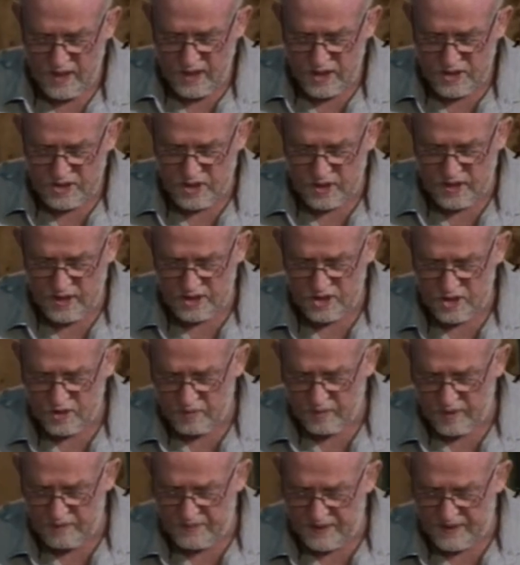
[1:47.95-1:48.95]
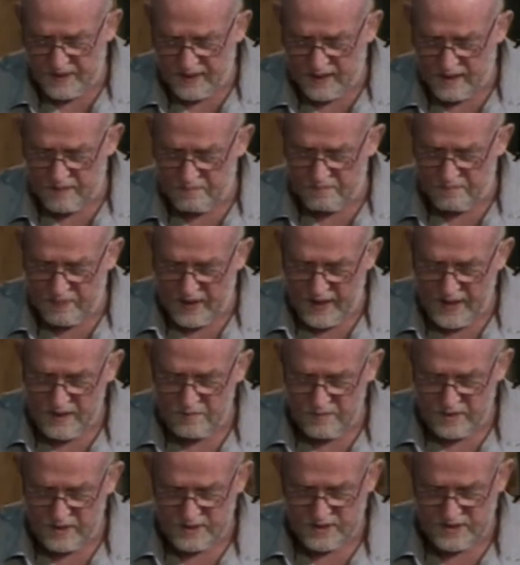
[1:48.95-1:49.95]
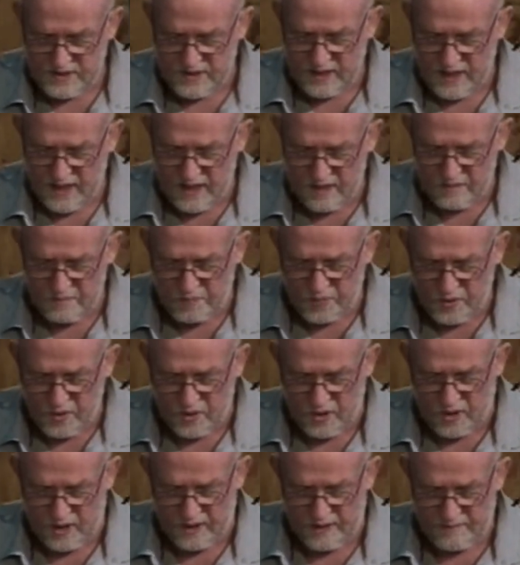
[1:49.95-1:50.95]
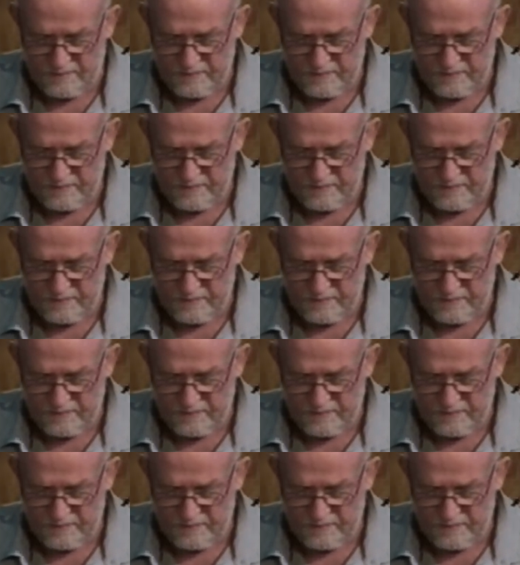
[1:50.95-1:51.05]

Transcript: so that you may become blameless and pure,